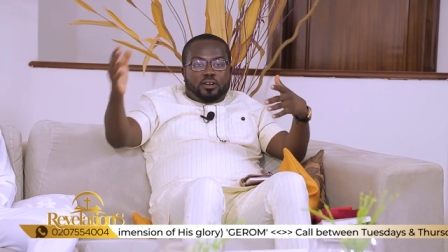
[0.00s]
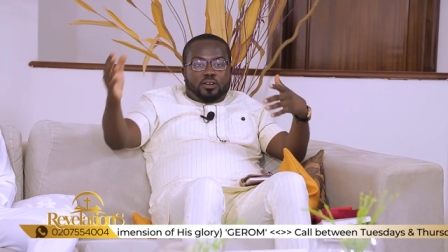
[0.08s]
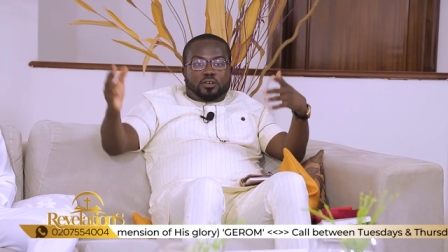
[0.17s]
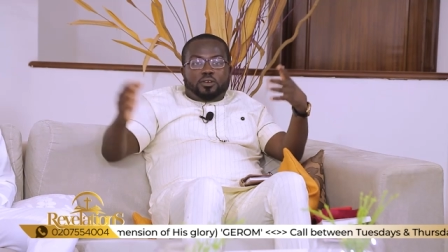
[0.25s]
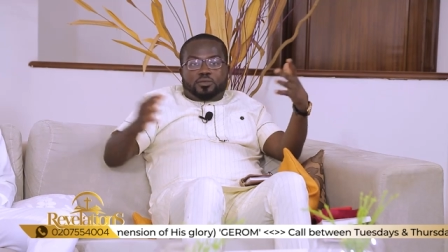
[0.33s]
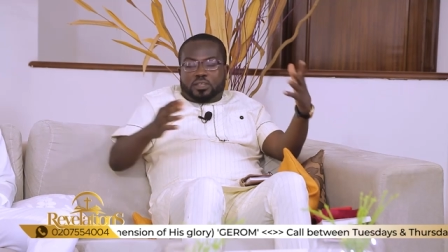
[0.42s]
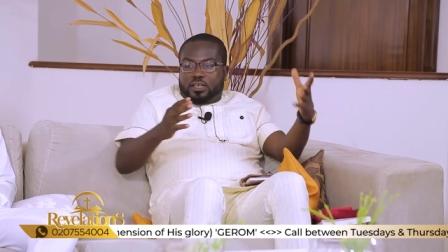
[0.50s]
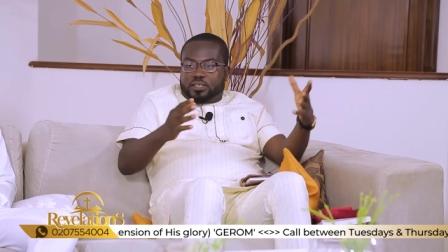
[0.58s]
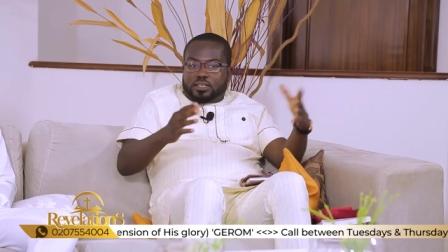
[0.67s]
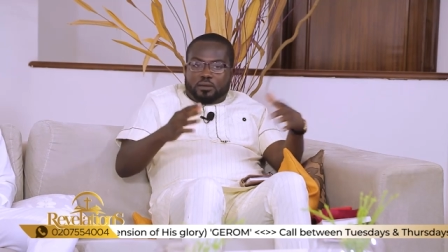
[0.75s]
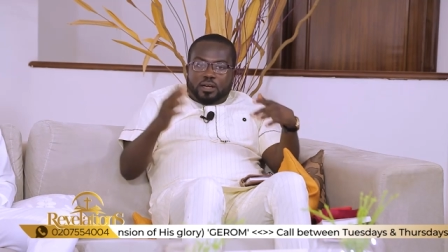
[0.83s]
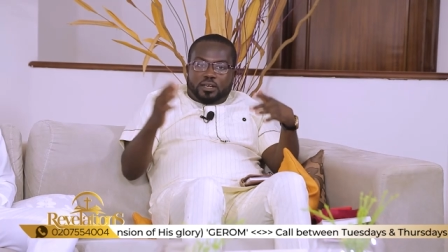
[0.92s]
lot of things
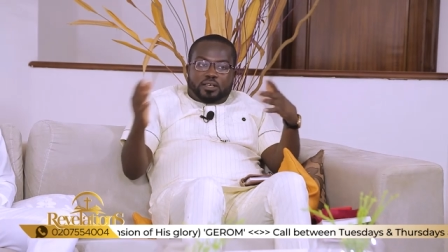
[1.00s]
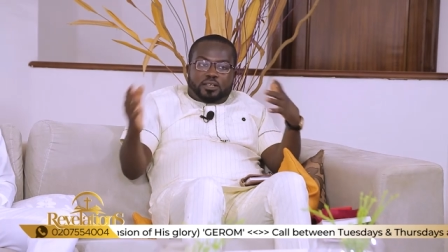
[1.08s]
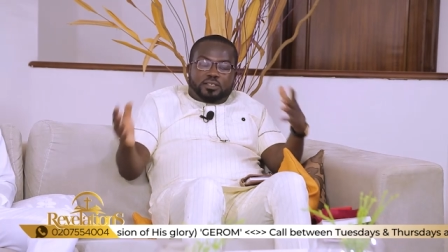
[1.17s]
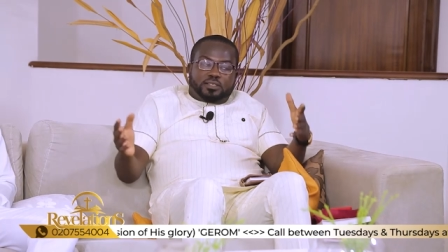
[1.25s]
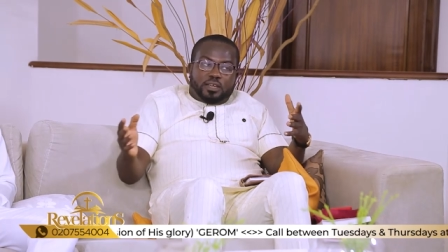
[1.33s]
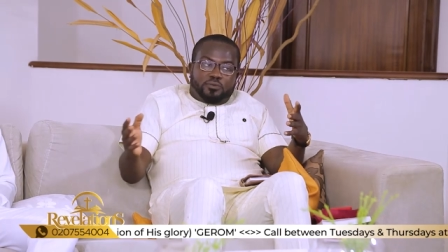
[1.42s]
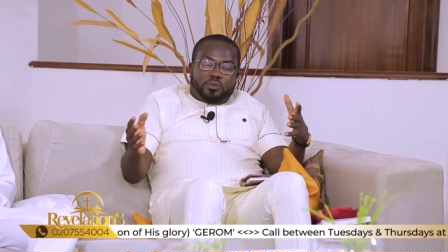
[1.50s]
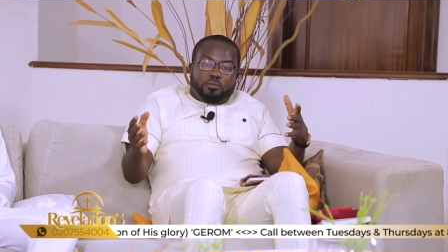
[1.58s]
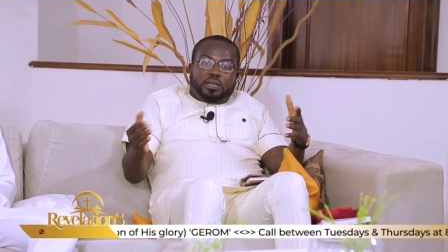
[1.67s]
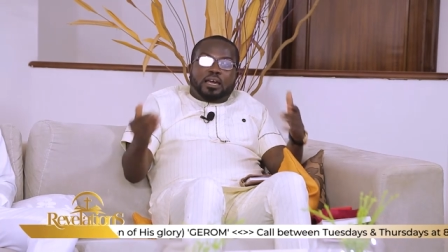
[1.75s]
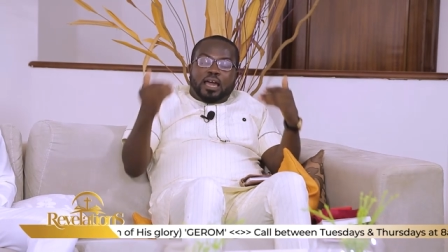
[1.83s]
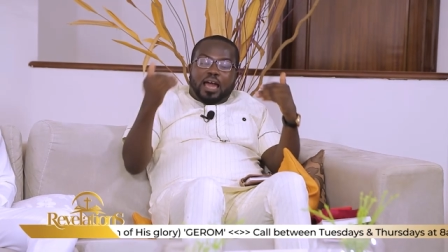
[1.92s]
about the Christian faith,
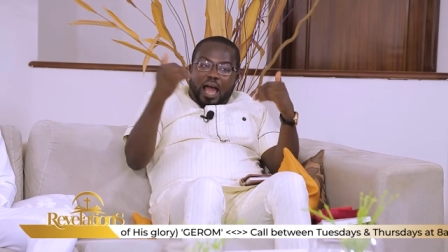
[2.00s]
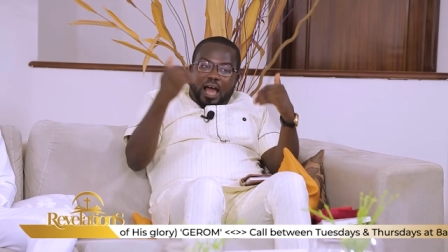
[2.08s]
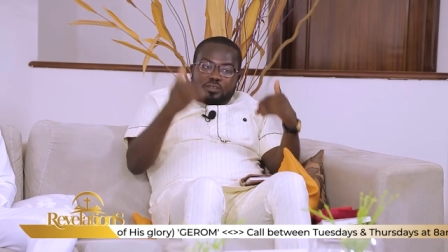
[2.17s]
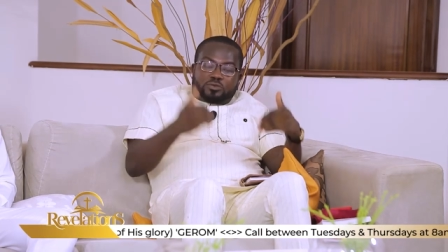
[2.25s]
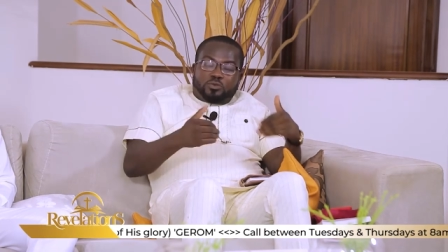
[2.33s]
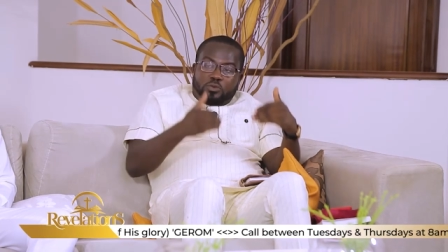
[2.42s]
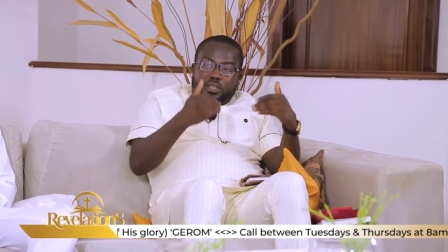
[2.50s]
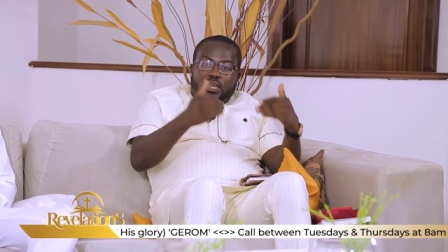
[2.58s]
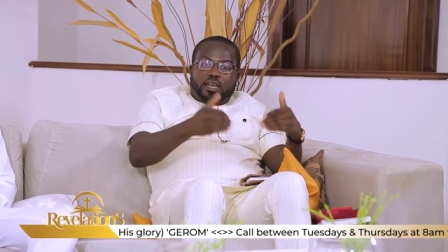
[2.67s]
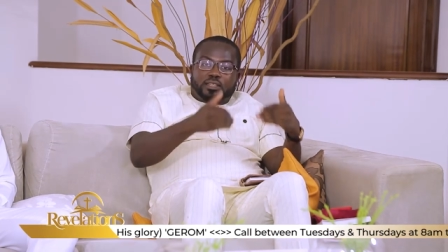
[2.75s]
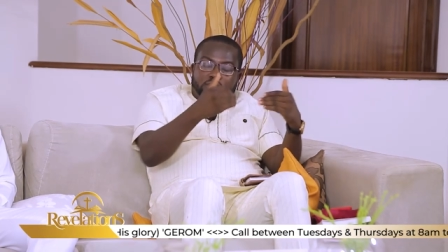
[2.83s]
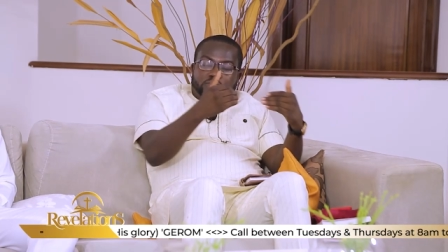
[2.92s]
but as to whether
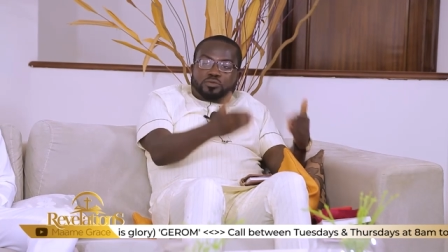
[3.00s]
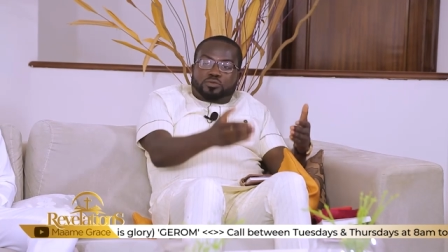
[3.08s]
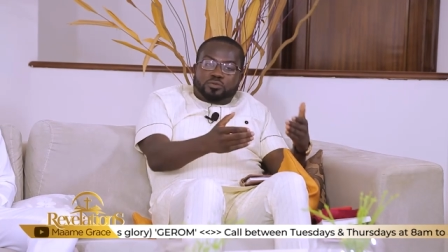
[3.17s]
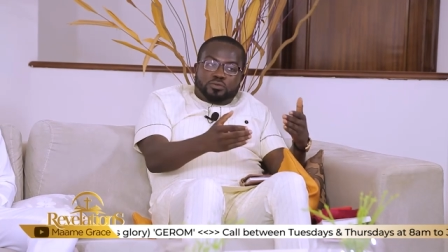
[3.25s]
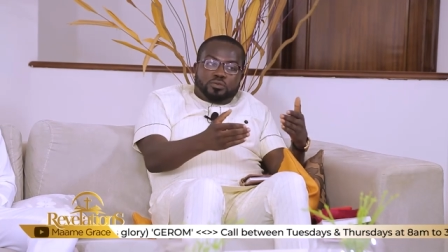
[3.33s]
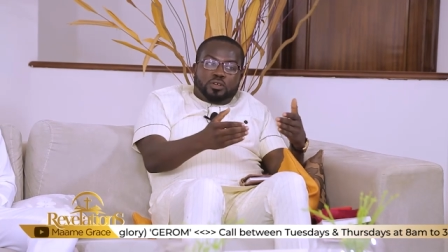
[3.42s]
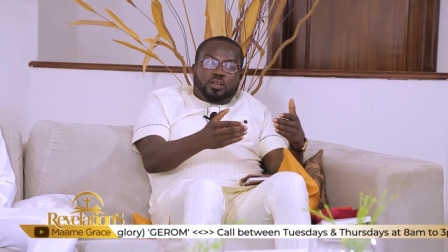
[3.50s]
it is true,